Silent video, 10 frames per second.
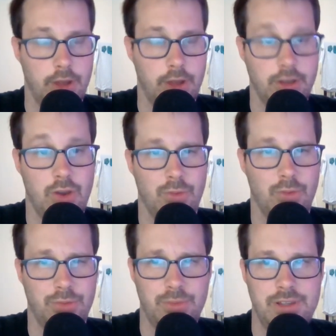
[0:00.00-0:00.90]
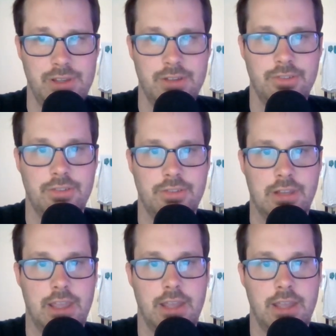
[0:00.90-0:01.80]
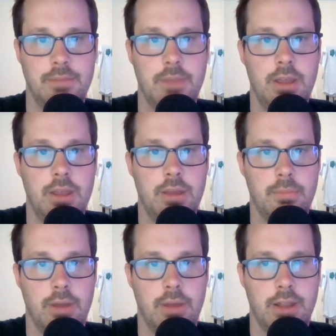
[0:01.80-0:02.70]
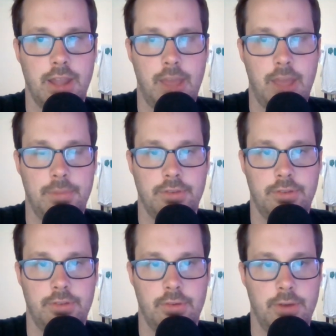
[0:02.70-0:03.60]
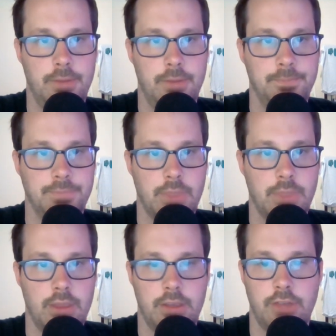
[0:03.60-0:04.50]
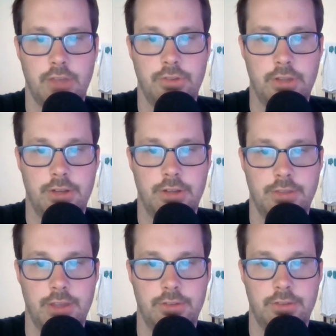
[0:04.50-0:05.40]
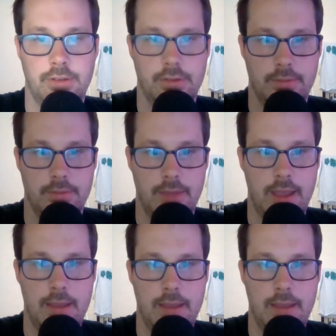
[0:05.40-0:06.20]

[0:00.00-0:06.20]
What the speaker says: I know, 3 years delayed, but it happens. So catch y'all later. Thanks. Bye.